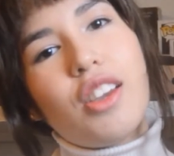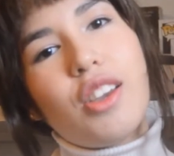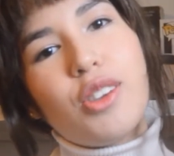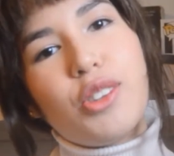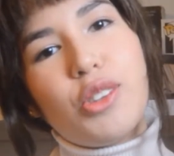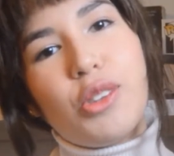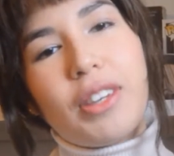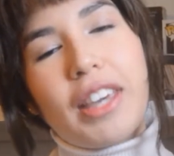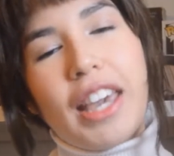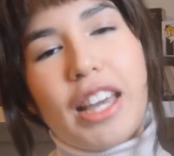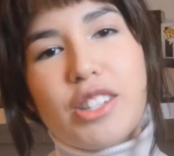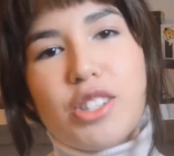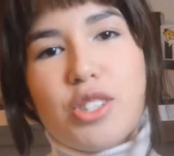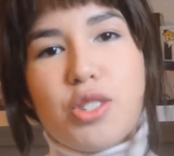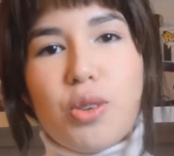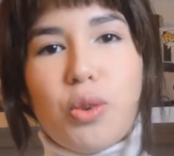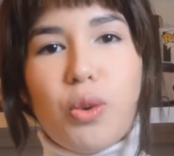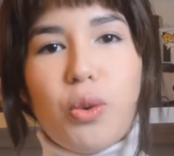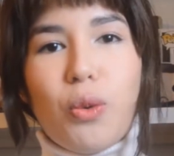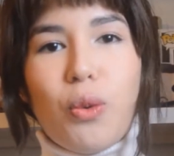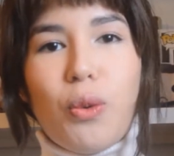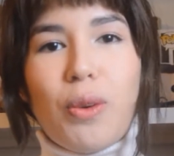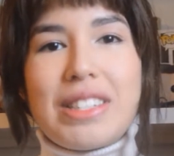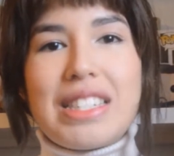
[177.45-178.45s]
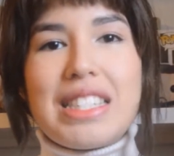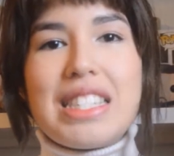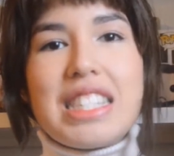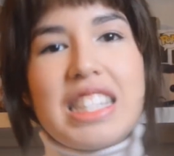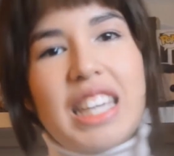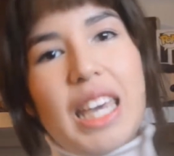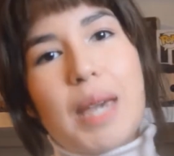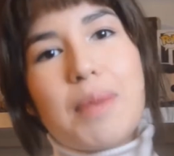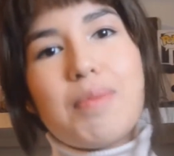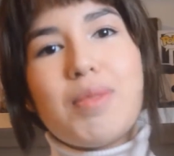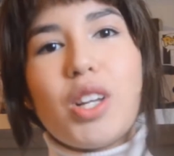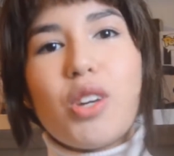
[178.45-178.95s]
you get to
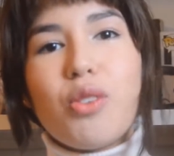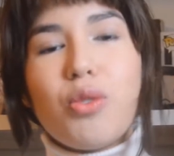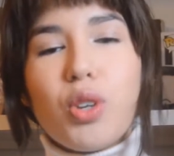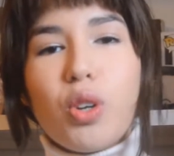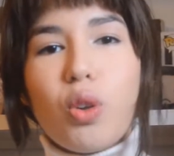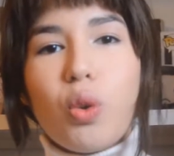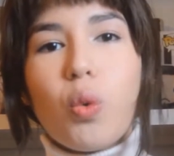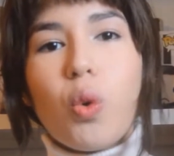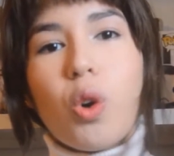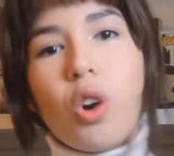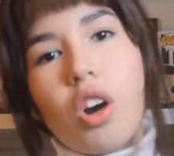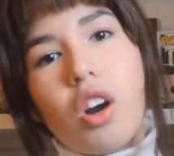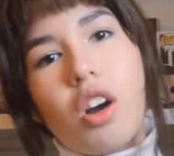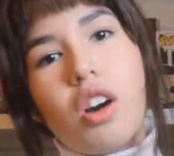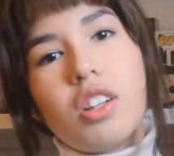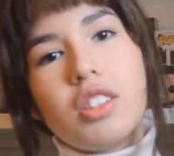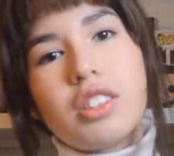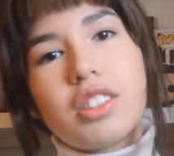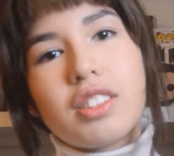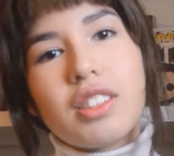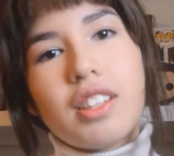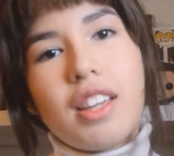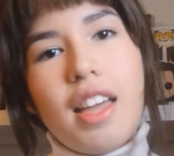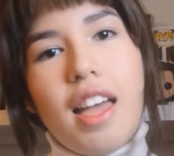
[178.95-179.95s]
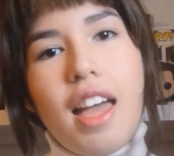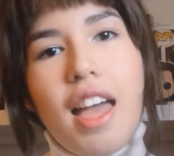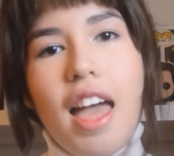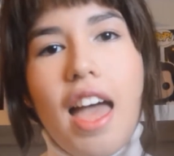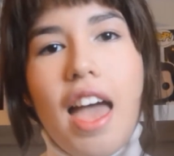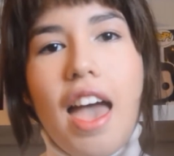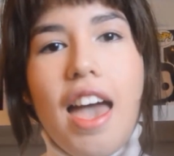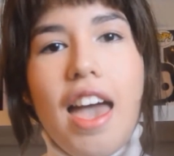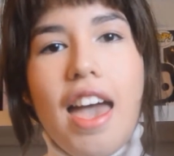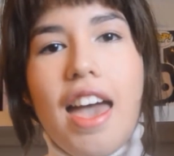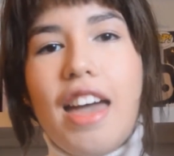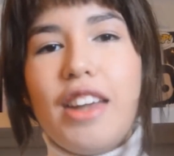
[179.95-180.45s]
escape the real world,
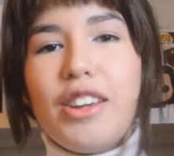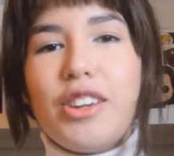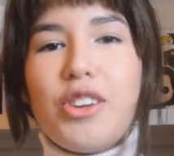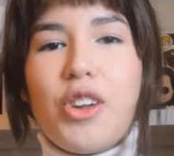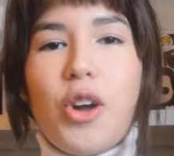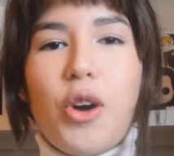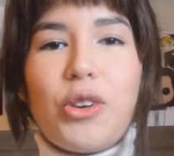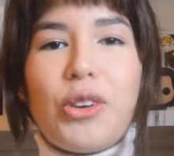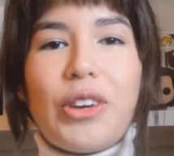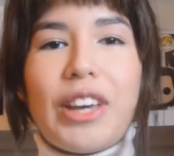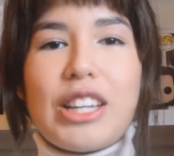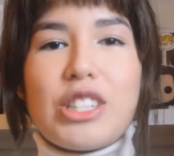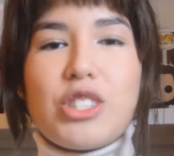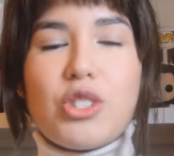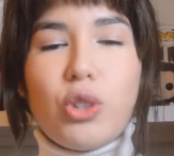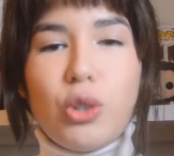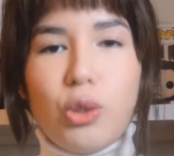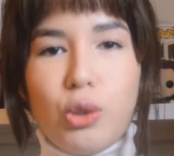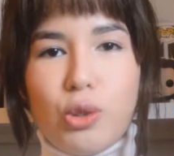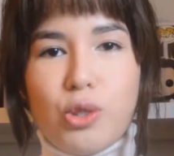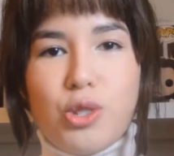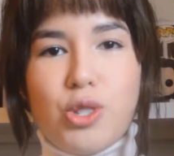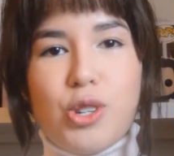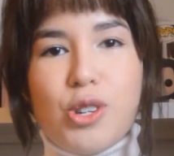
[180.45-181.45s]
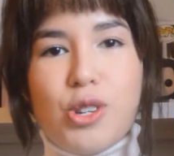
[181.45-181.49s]
and you know, you get to lose